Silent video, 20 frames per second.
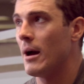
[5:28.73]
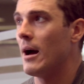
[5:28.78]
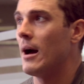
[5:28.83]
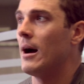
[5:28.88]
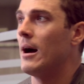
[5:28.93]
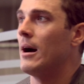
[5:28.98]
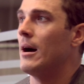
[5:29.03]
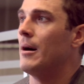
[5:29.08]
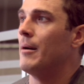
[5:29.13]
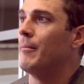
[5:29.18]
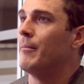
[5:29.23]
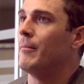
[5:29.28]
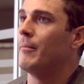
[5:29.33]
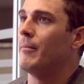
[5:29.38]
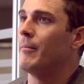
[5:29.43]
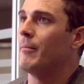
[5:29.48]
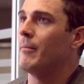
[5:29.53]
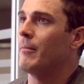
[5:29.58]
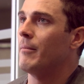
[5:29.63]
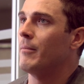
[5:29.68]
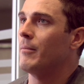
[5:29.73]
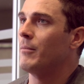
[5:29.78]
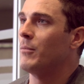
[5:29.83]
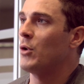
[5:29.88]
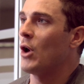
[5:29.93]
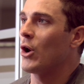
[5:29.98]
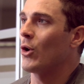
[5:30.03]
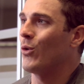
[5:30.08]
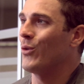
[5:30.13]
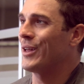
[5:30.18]
um,
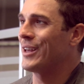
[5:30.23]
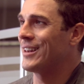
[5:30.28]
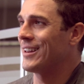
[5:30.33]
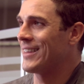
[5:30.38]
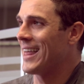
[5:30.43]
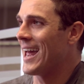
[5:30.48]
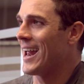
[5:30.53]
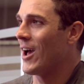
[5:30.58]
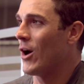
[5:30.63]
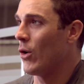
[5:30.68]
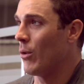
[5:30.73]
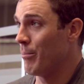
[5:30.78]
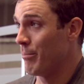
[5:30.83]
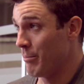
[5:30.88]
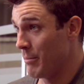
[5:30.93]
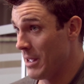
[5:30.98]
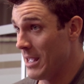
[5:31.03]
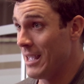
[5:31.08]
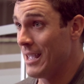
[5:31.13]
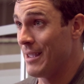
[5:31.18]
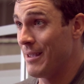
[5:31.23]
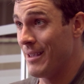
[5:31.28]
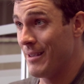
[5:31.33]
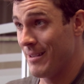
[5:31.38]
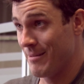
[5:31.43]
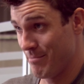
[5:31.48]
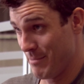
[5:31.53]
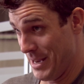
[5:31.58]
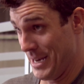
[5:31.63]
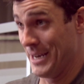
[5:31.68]
not only did that help
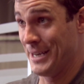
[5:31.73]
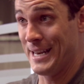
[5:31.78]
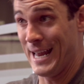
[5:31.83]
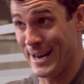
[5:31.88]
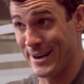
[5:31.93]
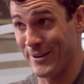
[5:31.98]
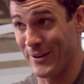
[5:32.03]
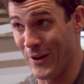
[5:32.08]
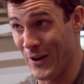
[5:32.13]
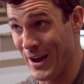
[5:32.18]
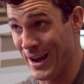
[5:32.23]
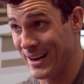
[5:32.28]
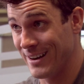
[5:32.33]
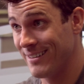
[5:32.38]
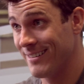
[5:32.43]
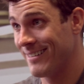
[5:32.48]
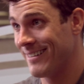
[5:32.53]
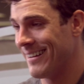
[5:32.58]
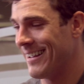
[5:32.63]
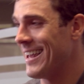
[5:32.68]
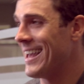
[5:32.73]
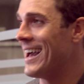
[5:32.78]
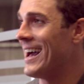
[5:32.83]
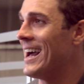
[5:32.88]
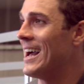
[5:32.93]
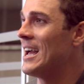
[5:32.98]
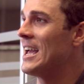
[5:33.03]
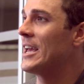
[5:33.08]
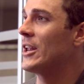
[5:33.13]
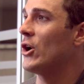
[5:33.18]
me meet a deadline
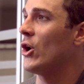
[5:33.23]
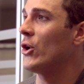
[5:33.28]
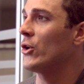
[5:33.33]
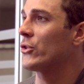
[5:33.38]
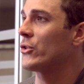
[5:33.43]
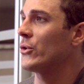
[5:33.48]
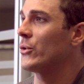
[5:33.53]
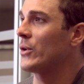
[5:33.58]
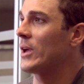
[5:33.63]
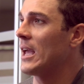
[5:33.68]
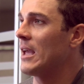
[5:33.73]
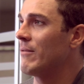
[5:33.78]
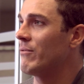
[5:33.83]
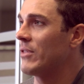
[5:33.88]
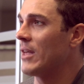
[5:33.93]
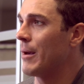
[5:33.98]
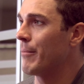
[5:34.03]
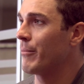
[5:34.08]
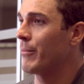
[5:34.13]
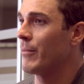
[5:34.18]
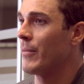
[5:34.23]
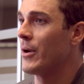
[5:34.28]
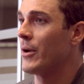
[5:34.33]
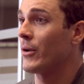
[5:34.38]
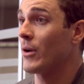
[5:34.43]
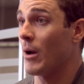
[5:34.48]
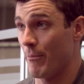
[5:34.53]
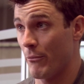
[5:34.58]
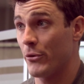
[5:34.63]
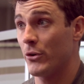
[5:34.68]
uh, it also gave them
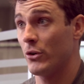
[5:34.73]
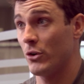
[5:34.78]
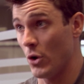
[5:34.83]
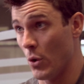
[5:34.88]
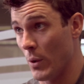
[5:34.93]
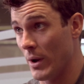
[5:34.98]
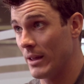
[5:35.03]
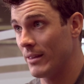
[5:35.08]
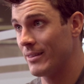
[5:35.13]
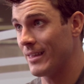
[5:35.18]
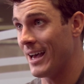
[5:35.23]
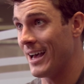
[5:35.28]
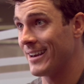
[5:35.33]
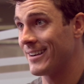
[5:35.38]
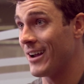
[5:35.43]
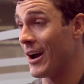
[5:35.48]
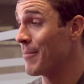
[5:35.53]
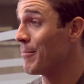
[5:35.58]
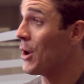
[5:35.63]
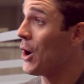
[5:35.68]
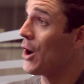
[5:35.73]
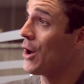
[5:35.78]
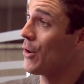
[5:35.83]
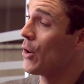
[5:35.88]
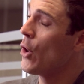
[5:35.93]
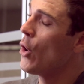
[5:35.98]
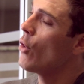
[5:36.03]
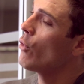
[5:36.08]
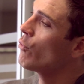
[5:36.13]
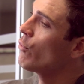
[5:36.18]
comfort in knowing that I'm
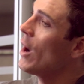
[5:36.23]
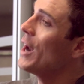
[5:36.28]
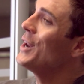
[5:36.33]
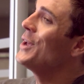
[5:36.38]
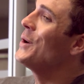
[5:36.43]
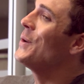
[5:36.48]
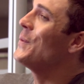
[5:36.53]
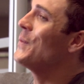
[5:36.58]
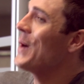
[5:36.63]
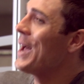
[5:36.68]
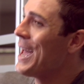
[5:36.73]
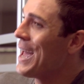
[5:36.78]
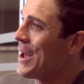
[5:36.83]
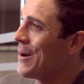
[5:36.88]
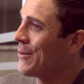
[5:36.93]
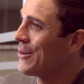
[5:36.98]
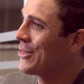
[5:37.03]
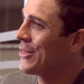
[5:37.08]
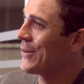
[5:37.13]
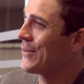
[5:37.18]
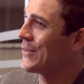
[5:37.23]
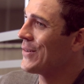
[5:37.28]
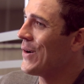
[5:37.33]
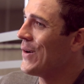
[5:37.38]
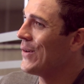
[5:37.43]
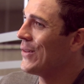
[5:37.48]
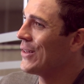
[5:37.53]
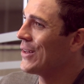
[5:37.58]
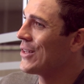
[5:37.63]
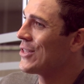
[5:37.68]
not running away with their
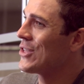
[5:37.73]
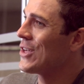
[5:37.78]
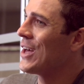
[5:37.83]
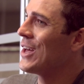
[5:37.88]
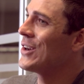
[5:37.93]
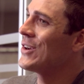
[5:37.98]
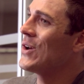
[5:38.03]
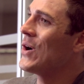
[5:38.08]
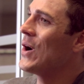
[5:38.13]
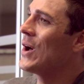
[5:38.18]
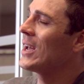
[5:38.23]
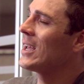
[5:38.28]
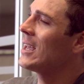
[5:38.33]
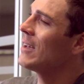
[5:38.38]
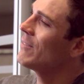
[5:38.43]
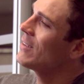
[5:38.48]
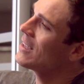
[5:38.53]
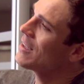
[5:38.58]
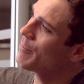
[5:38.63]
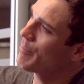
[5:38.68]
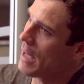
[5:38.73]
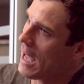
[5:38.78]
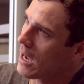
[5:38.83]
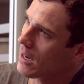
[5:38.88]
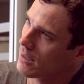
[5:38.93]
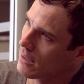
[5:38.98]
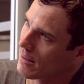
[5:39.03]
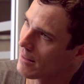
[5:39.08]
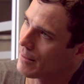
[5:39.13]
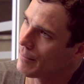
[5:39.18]
knowledge and not giving it
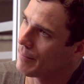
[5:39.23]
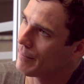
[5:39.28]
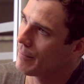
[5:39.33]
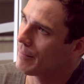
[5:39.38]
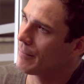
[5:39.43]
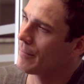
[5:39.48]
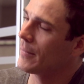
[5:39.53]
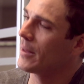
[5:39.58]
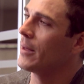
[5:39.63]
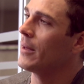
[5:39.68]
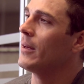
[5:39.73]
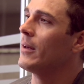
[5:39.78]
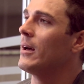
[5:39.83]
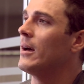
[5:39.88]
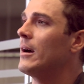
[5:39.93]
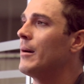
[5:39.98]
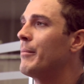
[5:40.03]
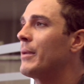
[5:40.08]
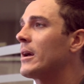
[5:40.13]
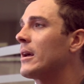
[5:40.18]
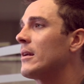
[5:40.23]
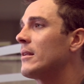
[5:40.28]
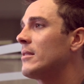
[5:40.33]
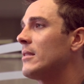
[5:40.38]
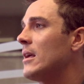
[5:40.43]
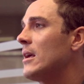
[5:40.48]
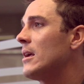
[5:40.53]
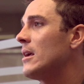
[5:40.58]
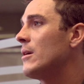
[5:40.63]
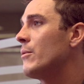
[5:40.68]
back to them uh, because
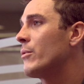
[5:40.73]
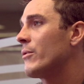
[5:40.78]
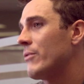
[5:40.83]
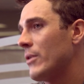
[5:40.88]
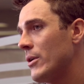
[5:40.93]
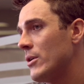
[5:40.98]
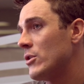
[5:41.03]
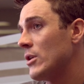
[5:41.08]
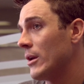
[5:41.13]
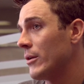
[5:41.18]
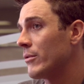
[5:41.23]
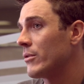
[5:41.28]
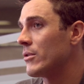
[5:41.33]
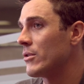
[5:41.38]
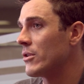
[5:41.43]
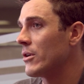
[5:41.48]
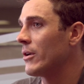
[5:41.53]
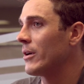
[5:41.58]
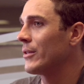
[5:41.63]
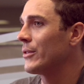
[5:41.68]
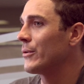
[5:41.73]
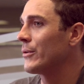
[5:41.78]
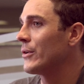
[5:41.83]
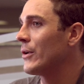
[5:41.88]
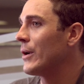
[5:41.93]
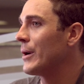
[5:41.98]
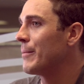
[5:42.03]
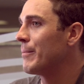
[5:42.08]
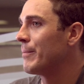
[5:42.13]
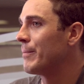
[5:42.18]
they were very generous in sharing their
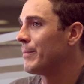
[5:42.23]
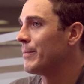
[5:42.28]
time.